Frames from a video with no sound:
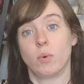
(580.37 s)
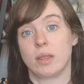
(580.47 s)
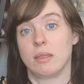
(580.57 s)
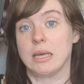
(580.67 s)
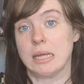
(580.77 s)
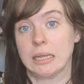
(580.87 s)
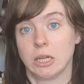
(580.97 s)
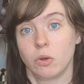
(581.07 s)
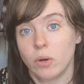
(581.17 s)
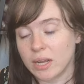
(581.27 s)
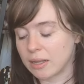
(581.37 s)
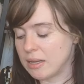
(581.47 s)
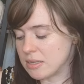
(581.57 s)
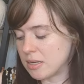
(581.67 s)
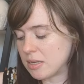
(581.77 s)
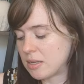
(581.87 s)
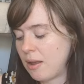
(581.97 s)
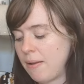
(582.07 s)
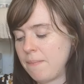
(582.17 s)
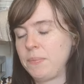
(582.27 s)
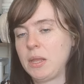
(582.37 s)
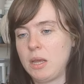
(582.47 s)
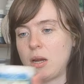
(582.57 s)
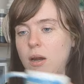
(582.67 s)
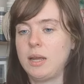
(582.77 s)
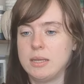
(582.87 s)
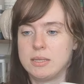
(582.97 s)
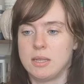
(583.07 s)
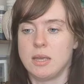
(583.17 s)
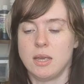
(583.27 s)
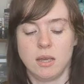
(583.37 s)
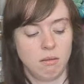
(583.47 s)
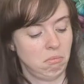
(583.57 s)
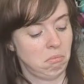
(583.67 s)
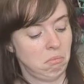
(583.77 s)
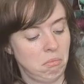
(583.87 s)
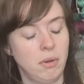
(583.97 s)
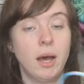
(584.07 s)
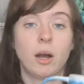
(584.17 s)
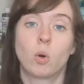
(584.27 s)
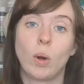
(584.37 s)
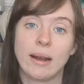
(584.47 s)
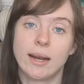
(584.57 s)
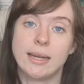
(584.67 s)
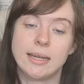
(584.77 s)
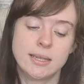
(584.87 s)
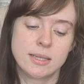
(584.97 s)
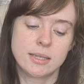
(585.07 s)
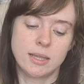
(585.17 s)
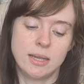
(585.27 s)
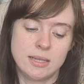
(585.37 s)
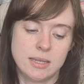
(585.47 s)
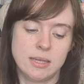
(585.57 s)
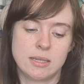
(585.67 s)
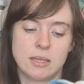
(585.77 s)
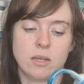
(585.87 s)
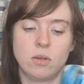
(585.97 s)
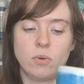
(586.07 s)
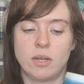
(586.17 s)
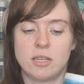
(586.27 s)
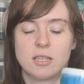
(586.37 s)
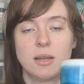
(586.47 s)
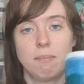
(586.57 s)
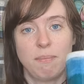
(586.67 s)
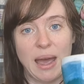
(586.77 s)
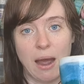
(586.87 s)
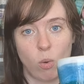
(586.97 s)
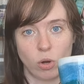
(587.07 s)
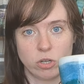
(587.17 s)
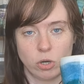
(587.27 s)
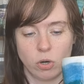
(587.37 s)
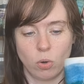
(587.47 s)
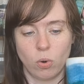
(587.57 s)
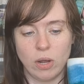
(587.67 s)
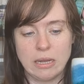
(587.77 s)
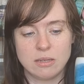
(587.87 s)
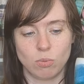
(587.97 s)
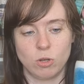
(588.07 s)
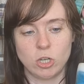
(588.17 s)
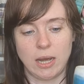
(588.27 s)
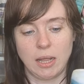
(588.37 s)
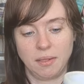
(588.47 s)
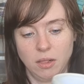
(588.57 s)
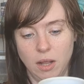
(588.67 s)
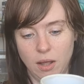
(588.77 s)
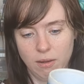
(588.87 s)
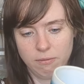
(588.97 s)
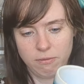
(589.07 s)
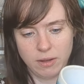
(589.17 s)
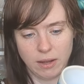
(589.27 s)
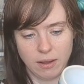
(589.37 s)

with the Laguna glazes, here is the Aquarius. This is Laguna's Power Turquoise, which I love.